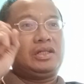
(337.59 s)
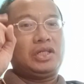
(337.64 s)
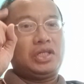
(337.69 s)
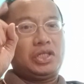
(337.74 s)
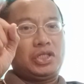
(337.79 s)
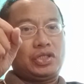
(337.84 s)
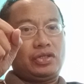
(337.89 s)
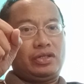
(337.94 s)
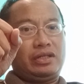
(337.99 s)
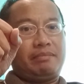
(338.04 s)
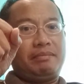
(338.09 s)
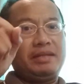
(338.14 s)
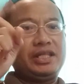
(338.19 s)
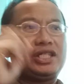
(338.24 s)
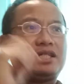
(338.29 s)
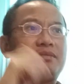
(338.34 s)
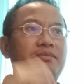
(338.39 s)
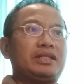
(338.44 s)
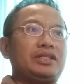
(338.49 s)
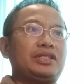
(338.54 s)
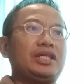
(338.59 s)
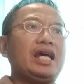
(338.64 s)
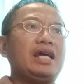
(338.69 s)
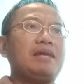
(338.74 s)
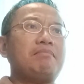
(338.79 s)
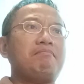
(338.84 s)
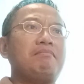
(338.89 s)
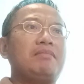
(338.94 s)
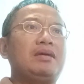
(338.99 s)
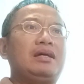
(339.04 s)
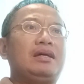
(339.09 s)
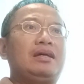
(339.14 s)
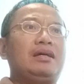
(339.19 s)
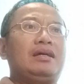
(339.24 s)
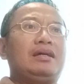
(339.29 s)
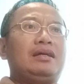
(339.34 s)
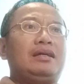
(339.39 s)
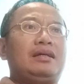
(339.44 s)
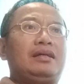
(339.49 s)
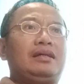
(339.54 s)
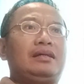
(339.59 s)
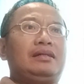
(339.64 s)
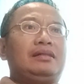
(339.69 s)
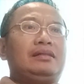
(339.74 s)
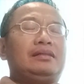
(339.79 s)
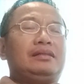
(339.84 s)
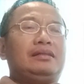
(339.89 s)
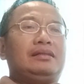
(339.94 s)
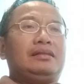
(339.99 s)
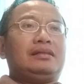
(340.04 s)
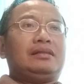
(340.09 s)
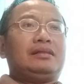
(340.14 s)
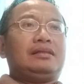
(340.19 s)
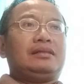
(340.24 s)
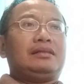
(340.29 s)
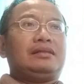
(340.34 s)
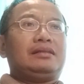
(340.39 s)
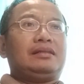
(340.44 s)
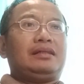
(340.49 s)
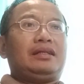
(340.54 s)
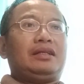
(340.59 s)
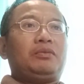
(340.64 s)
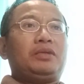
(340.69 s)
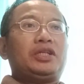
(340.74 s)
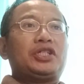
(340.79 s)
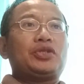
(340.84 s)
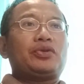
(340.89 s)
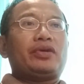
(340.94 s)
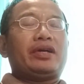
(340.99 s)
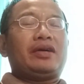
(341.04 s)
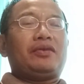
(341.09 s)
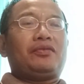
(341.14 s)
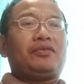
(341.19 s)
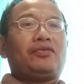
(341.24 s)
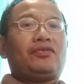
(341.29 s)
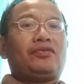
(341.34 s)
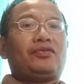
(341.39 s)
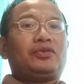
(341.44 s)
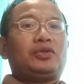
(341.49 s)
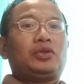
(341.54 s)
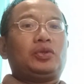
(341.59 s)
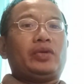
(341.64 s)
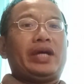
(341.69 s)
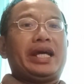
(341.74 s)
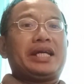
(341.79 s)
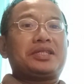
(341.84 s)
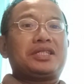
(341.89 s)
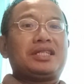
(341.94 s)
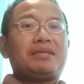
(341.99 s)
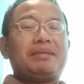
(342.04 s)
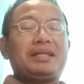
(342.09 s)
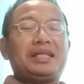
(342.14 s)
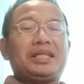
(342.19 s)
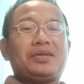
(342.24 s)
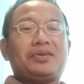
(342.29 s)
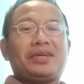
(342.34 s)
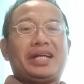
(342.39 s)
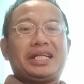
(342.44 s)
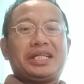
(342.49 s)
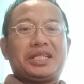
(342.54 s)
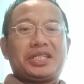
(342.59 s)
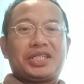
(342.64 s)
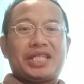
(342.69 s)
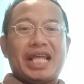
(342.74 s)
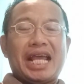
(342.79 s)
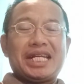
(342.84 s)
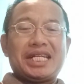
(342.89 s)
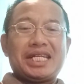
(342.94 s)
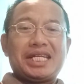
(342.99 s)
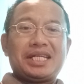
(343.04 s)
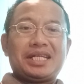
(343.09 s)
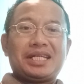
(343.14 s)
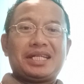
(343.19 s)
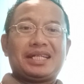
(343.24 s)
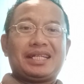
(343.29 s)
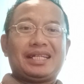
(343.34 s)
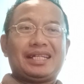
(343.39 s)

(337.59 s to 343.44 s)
So the midterm exam, in which you have to exhibit your understanding